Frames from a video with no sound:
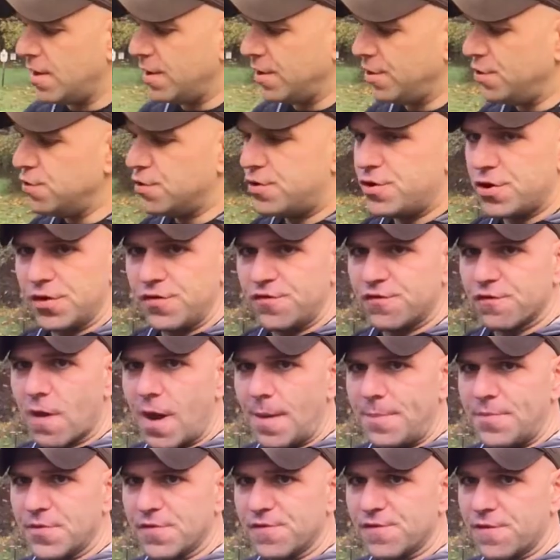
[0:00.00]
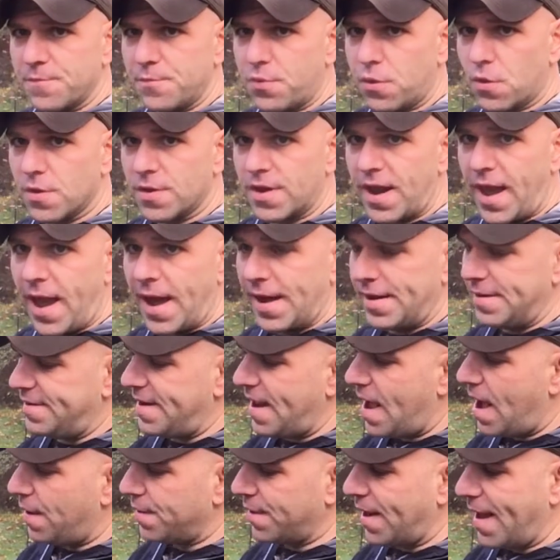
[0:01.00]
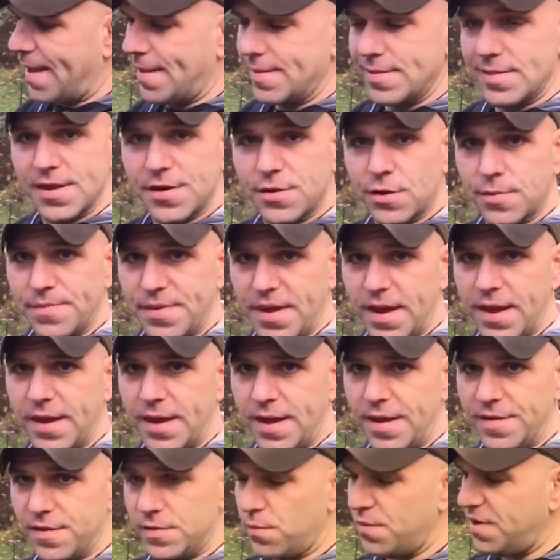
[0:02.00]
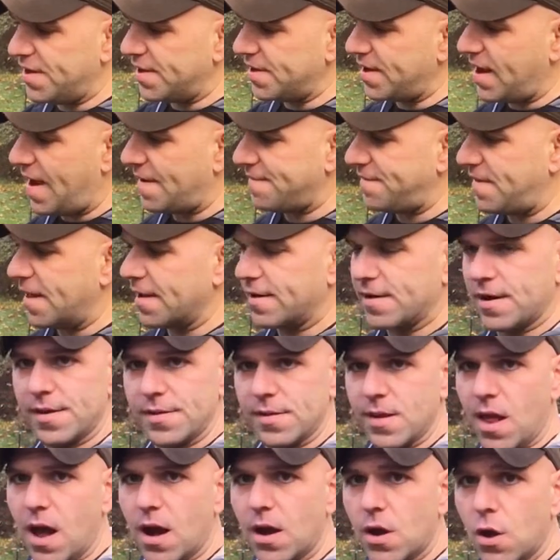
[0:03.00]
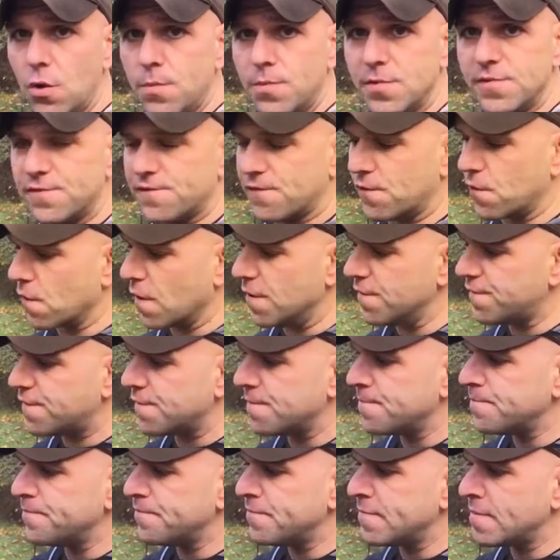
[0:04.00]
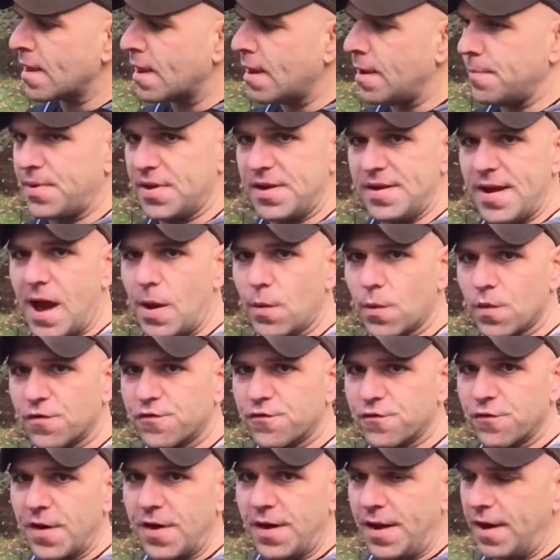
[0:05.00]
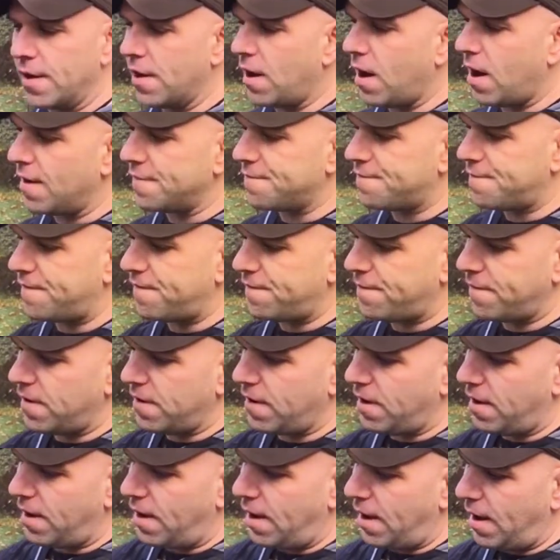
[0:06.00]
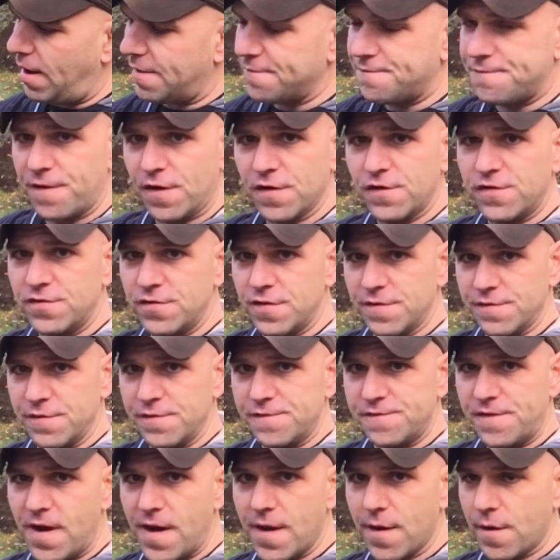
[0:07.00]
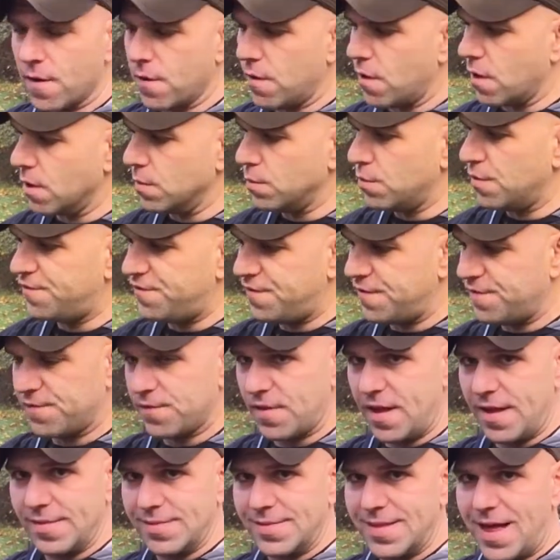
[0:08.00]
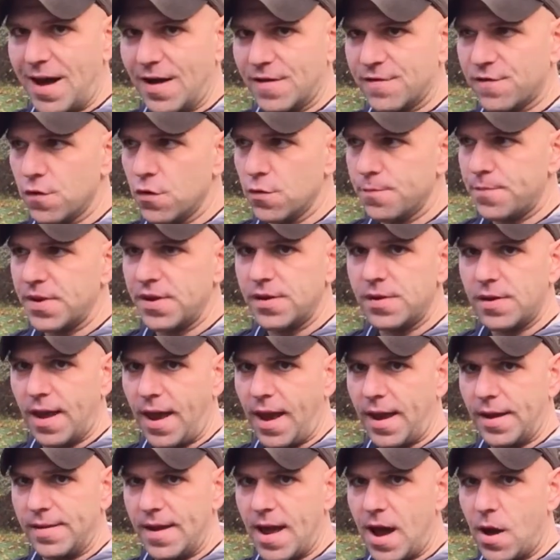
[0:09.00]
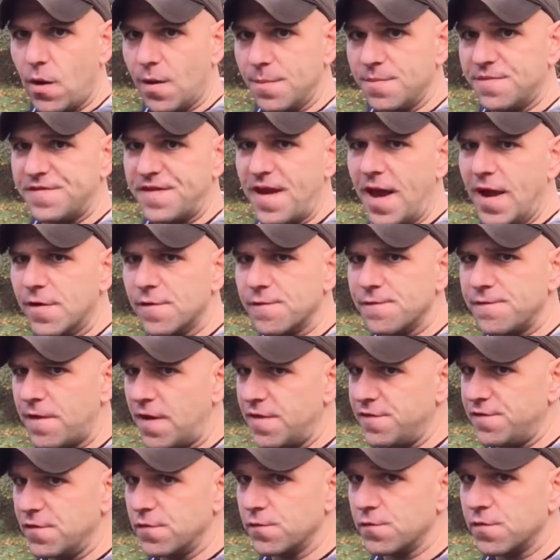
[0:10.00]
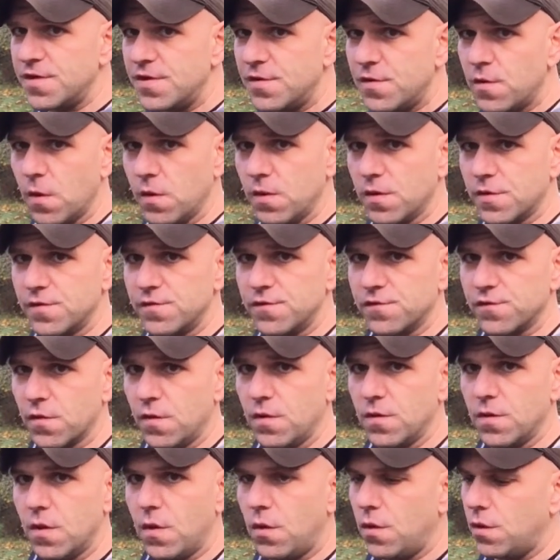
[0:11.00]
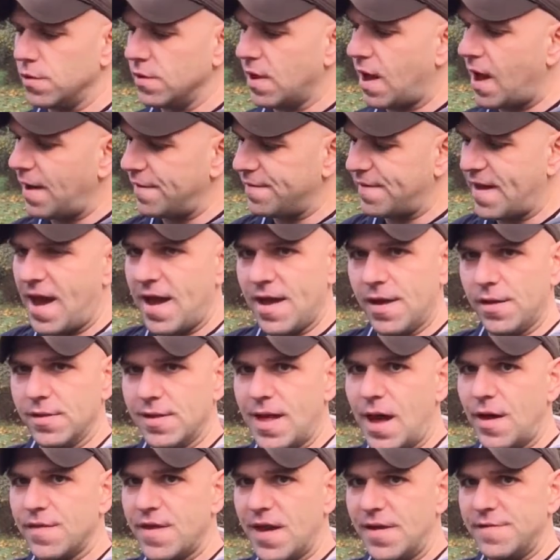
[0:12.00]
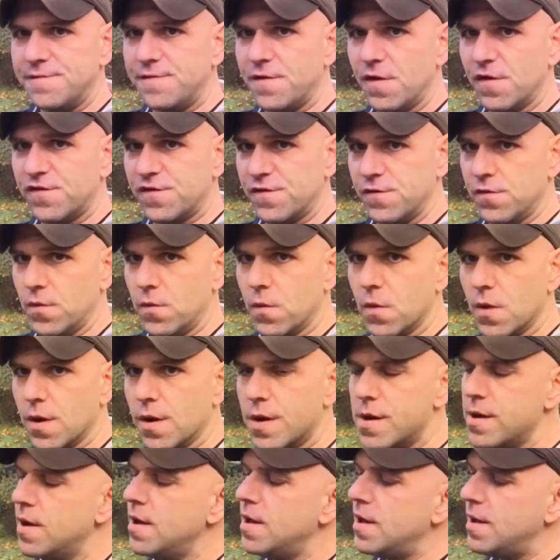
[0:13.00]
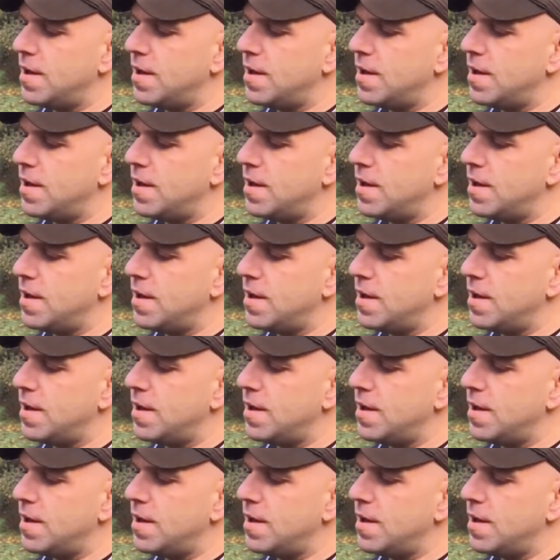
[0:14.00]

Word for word: You could drop your support hand down a little bit and then we can have that gun lock open for us. But now we're trading off uh, a function of the firearm, which is it locks open, and now I'm sacrificing recoil control a whole lot to allow that function to work.